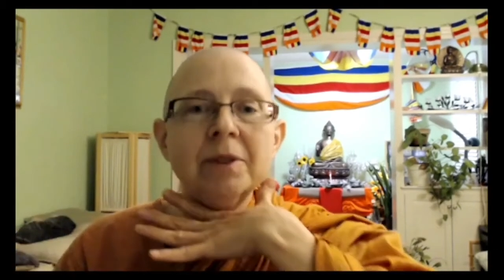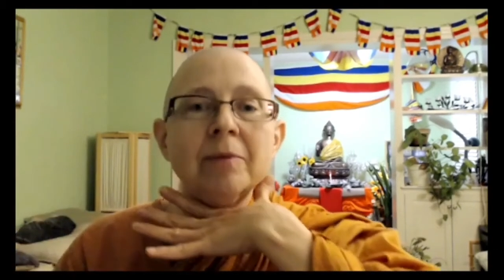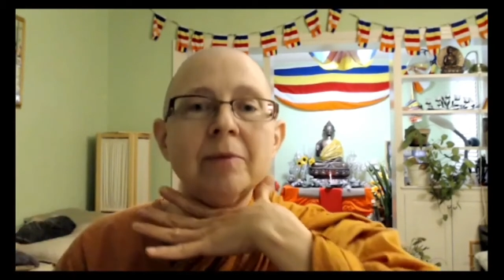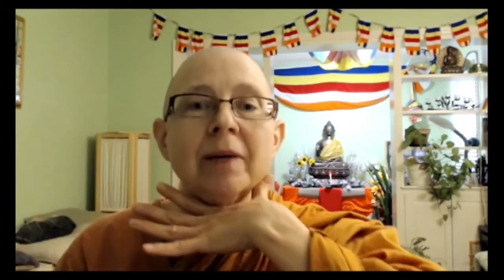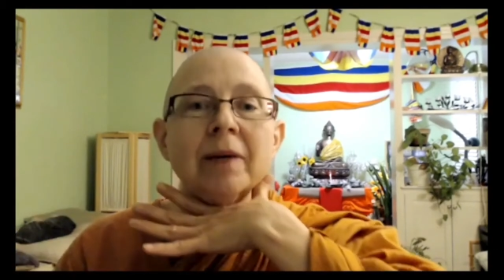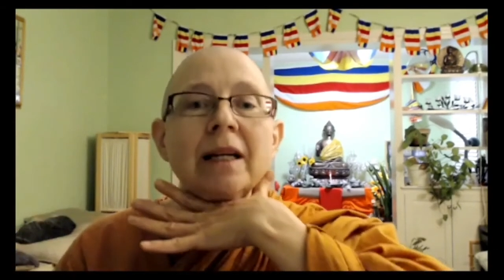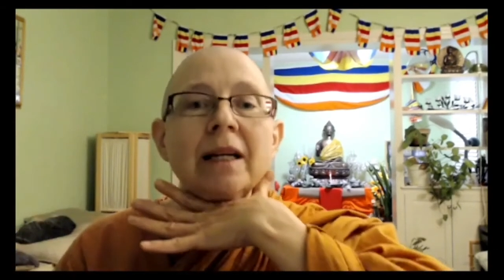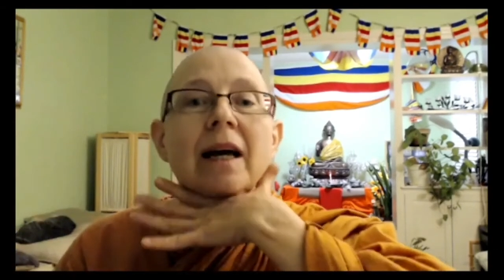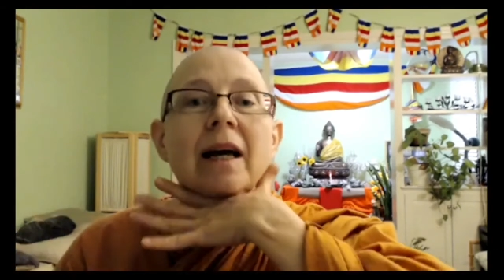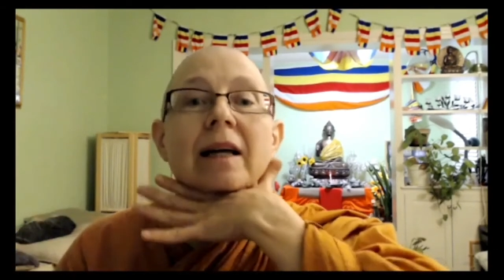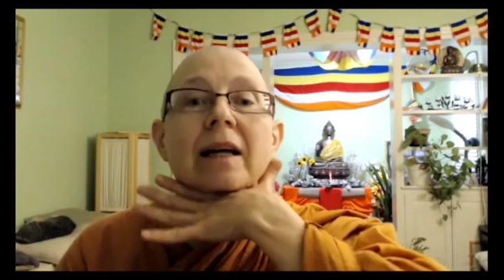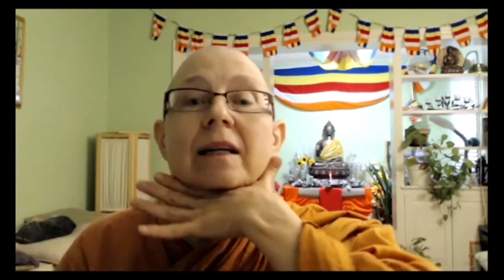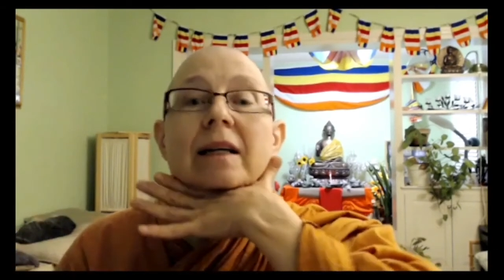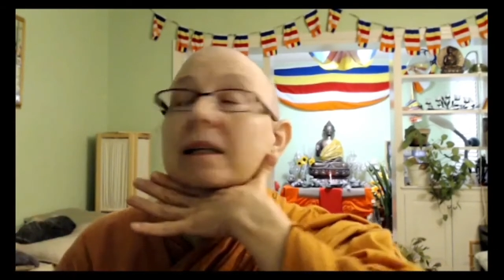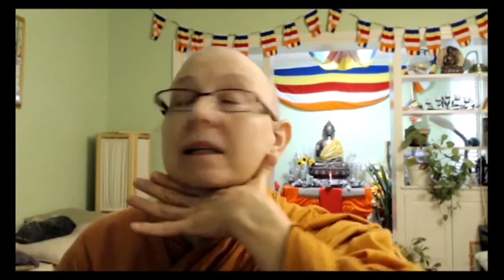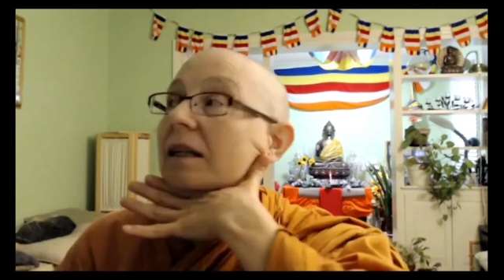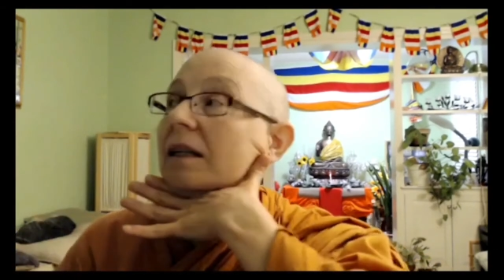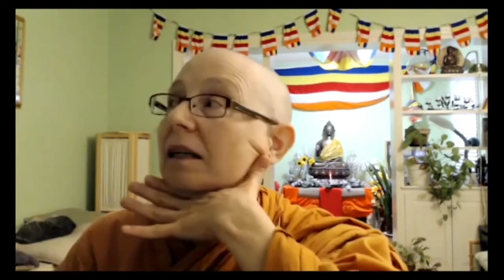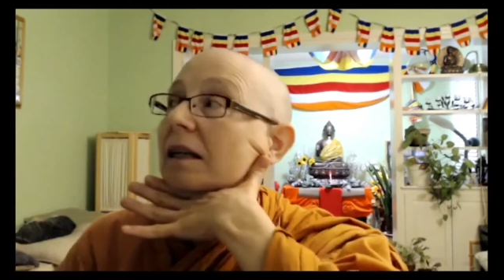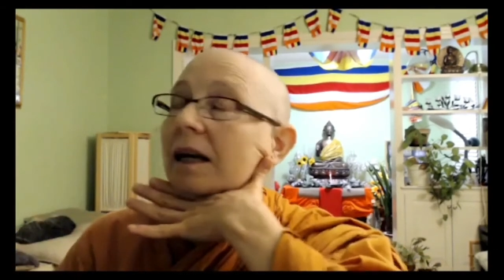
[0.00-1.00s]
to my neck
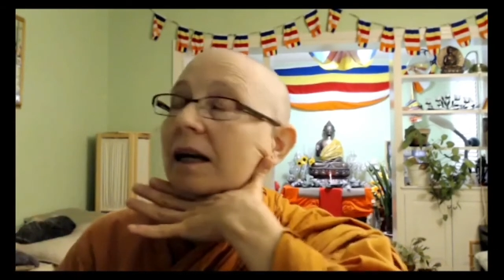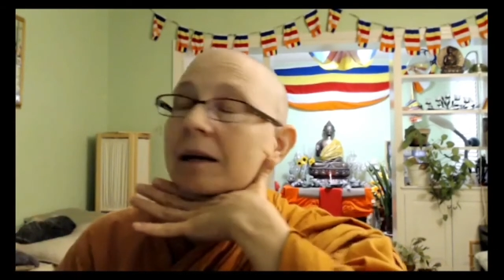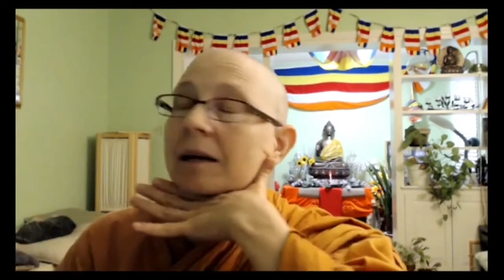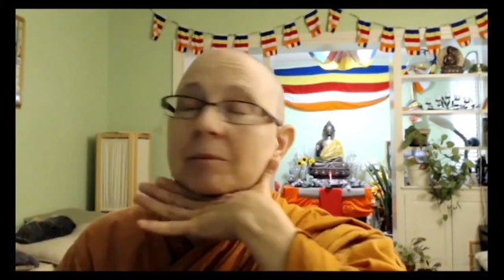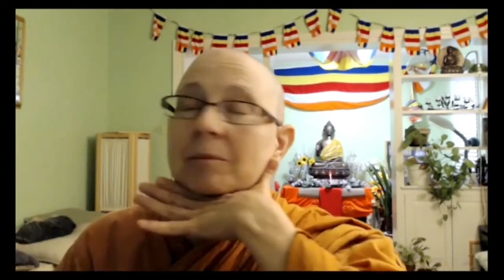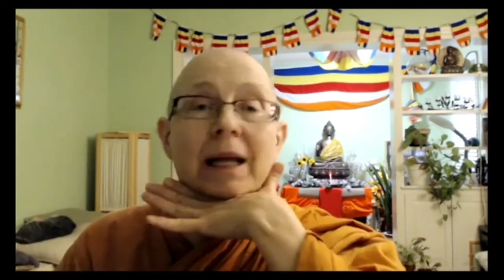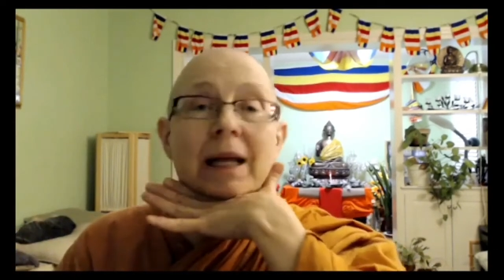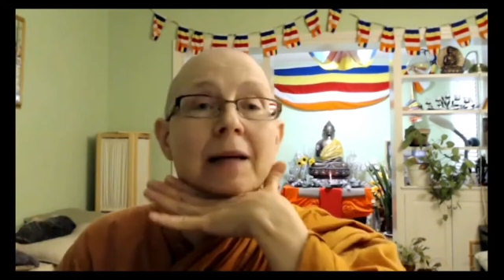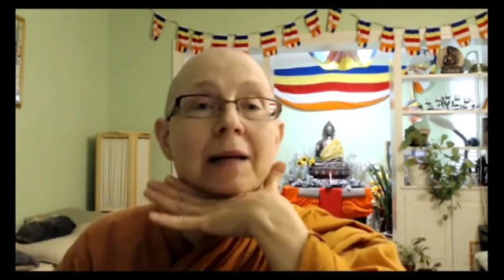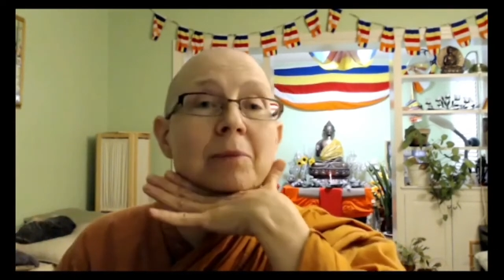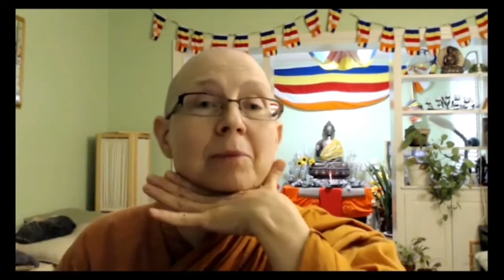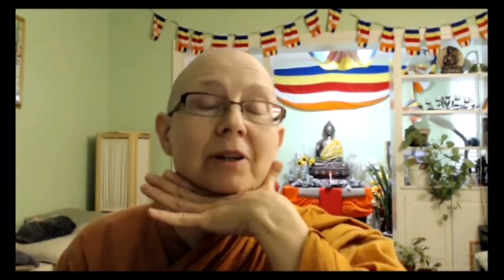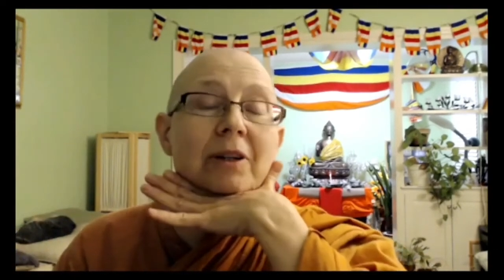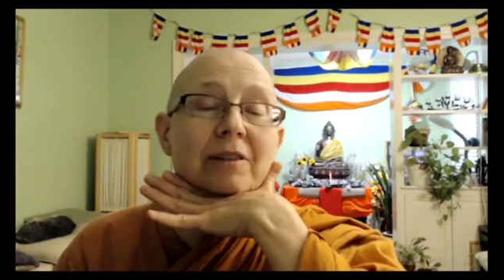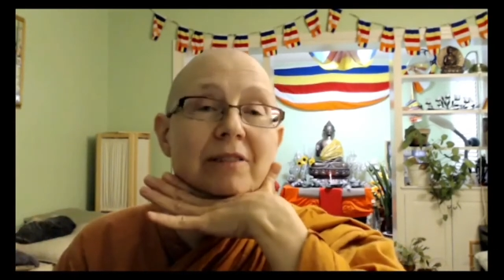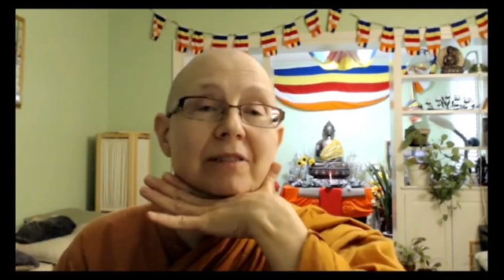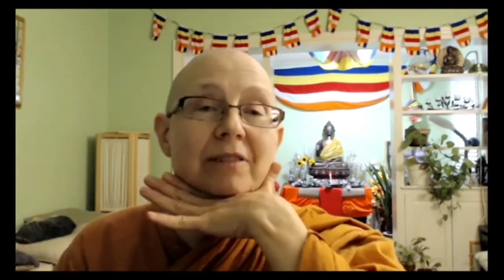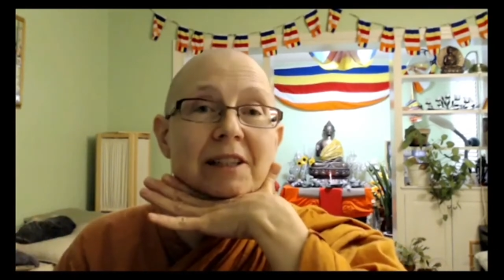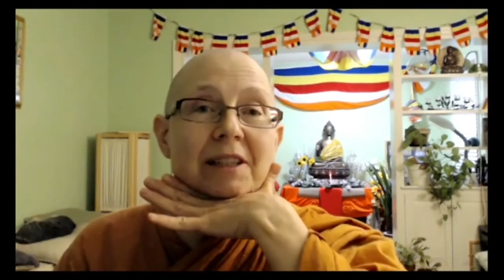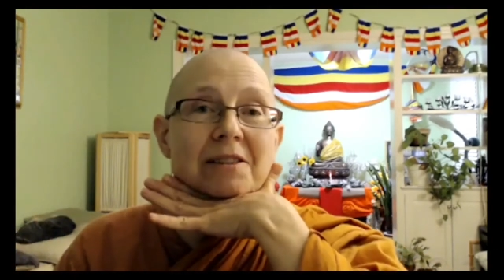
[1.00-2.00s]
in
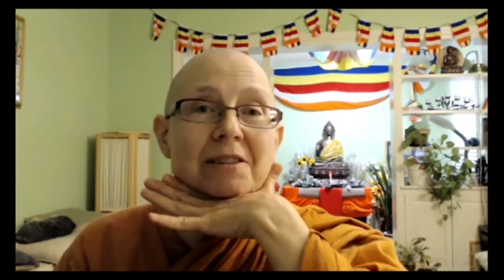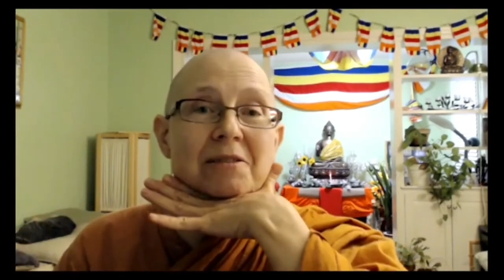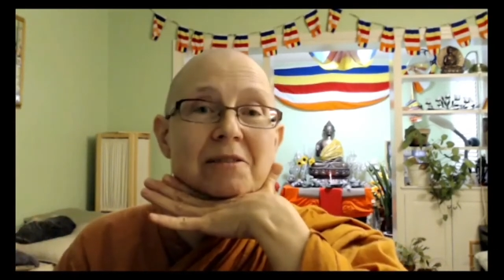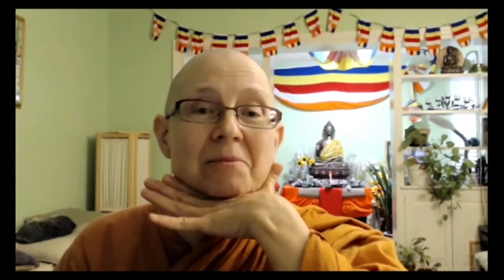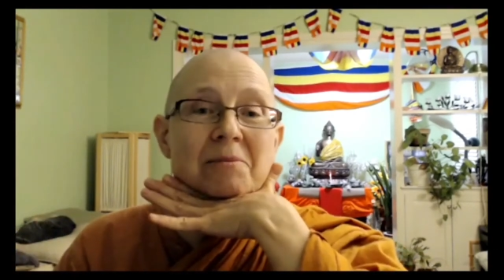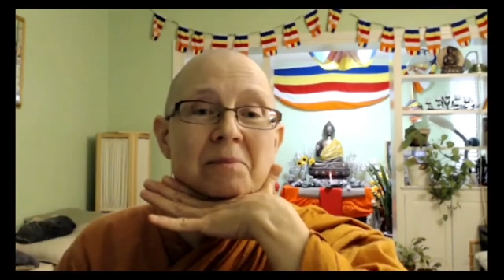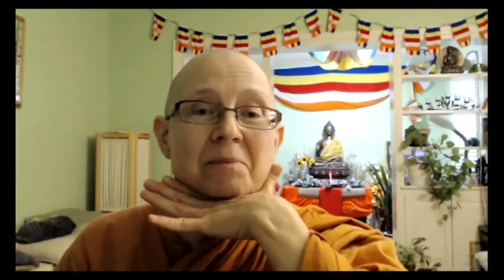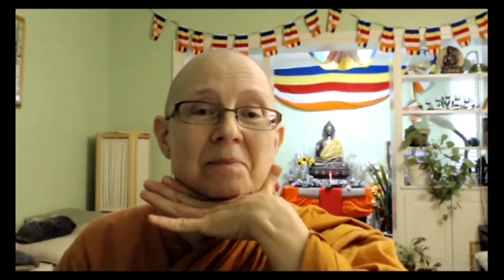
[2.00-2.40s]
blackberry vines.